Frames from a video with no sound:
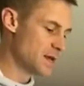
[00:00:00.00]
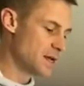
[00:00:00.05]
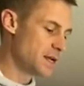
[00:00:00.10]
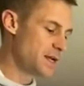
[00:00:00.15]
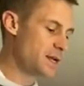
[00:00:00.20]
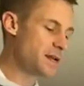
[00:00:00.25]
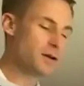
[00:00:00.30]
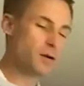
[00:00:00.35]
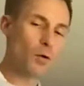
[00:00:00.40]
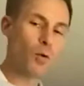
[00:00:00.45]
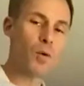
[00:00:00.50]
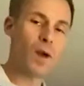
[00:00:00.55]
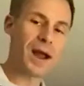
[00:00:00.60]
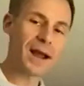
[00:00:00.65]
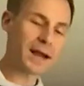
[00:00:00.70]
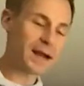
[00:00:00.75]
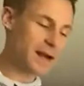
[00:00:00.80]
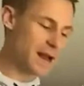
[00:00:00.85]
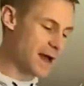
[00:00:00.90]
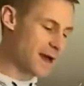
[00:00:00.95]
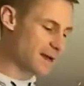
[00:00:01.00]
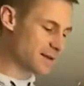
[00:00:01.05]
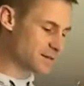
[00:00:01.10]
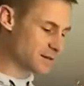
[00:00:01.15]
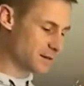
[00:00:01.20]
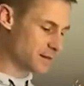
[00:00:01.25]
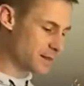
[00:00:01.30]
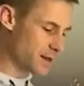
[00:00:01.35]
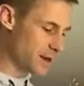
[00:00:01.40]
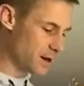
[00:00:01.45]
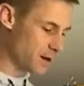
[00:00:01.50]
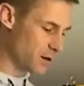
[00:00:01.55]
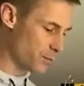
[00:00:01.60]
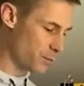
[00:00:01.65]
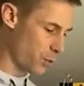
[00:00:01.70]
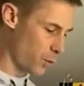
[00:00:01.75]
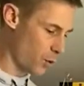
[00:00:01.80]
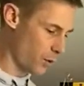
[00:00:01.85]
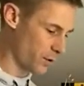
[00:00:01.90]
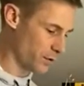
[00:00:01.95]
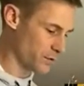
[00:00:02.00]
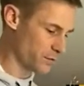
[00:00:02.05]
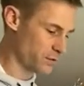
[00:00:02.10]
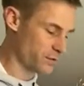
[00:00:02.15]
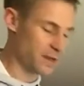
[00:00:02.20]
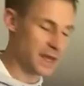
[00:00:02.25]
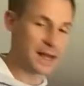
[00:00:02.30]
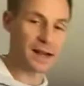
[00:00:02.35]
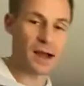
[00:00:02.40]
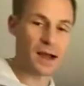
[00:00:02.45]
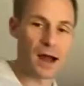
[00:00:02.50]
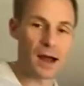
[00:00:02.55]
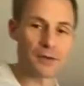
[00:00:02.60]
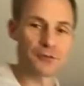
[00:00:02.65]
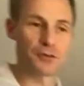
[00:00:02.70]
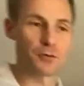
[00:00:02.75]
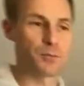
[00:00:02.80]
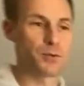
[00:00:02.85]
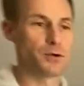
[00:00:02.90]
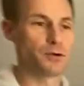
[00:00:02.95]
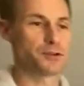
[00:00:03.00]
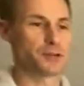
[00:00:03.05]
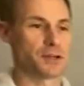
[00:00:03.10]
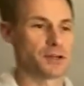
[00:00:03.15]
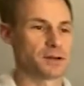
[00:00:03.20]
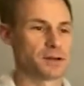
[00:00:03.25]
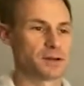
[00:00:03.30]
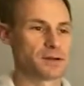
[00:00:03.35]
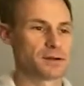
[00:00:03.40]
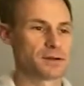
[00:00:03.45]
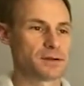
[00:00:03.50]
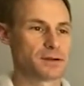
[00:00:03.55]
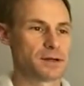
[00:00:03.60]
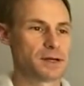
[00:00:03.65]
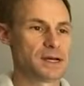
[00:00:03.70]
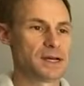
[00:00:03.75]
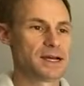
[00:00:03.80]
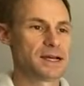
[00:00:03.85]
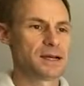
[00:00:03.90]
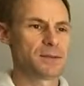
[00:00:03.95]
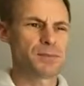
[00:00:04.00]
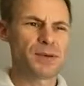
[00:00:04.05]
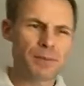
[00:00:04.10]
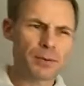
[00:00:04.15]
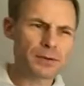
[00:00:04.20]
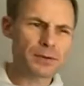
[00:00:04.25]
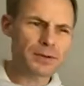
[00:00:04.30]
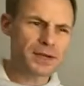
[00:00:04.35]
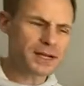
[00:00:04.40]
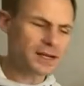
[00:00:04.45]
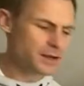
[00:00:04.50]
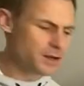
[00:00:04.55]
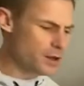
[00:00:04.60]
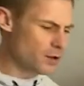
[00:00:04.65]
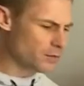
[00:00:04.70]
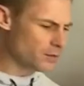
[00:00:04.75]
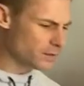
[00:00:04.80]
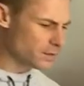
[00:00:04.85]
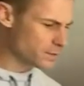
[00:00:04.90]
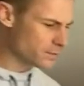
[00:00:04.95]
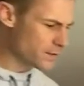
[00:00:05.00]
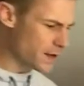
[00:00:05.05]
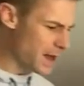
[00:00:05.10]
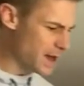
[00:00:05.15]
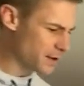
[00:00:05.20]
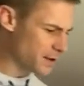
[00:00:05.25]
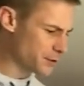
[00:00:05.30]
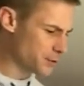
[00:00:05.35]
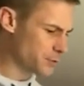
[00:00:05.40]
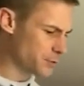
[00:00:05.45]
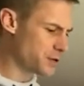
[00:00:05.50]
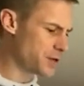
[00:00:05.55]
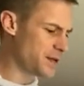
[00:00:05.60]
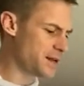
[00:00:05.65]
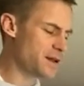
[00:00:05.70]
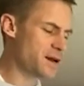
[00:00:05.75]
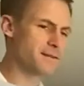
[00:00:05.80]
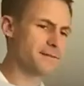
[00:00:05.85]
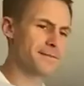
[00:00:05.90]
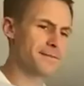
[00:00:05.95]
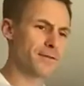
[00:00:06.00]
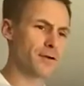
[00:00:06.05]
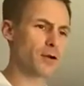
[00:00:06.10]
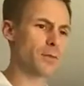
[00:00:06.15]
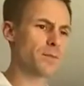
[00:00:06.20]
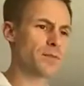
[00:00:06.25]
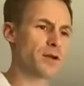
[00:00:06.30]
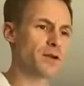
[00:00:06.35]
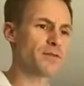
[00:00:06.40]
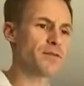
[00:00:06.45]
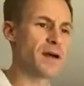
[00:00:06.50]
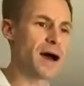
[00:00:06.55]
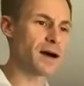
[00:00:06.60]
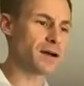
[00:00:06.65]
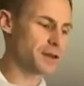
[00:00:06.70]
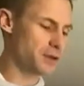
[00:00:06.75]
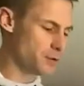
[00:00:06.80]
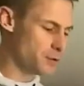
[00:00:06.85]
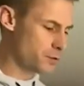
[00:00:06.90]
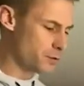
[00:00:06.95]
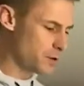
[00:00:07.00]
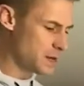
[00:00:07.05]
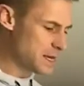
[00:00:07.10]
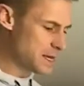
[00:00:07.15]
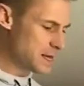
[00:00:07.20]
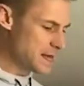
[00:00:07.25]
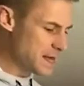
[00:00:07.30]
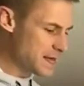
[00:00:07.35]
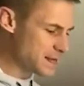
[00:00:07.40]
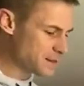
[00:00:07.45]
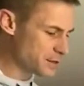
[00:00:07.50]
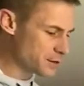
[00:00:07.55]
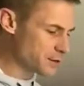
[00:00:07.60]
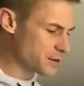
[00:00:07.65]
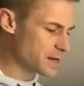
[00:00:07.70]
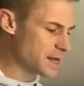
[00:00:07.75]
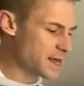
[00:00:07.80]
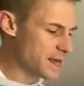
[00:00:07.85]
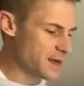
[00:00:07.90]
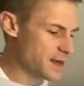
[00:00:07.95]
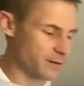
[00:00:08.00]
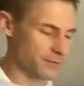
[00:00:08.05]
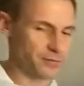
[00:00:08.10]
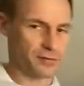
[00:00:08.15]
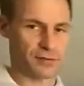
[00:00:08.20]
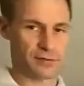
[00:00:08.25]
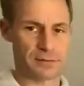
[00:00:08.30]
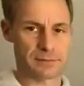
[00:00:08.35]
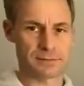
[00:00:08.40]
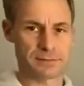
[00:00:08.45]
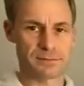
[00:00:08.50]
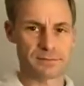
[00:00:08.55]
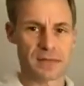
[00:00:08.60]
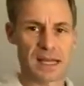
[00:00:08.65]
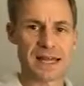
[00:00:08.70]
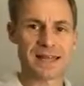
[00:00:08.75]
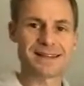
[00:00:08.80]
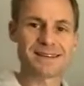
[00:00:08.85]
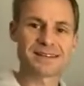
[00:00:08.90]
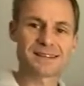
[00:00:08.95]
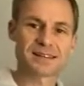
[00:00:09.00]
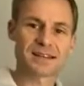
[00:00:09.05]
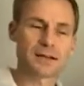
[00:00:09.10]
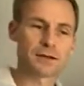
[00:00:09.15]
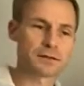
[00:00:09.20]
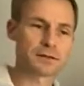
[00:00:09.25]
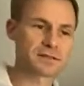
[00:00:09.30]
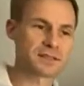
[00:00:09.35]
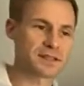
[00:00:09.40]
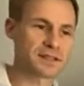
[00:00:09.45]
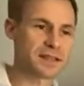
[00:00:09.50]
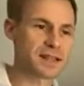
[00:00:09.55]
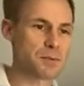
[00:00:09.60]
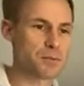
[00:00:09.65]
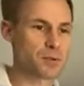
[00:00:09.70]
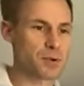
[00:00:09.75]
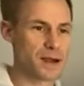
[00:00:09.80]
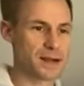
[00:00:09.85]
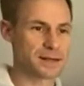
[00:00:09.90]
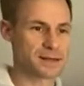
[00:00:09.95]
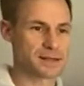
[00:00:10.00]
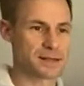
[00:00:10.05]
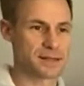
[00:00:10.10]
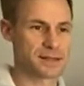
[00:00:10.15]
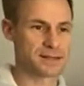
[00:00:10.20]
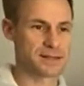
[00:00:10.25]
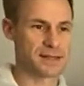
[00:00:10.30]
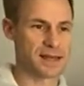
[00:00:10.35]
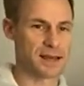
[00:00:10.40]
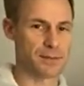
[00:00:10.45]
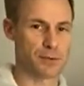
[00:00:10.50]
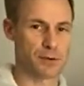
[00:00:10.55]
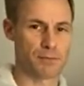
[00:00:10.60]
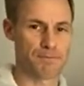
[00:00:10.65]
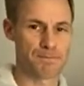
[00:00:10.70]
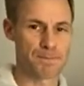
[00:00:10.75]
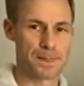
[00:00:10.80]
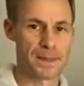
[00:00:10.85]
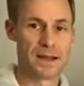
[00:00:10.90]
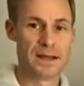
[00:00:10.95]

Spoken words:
You need to recognize their importance and contribution. People need to know that they're valued. You need to affirm their value and their gifts and the skills that they bring to the table.